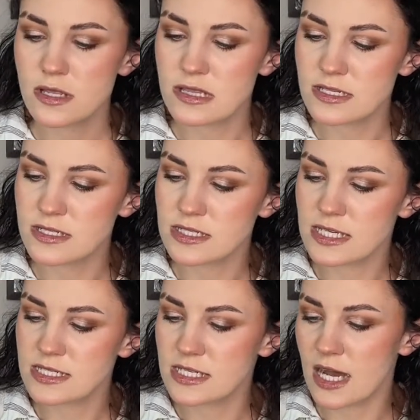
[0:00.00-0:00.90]
This is
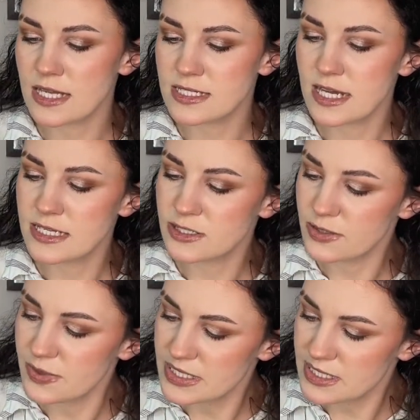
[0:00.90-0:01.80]
the Ciate
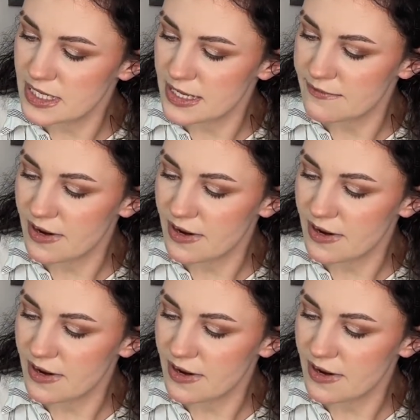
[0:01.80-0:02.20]
Dewy Skin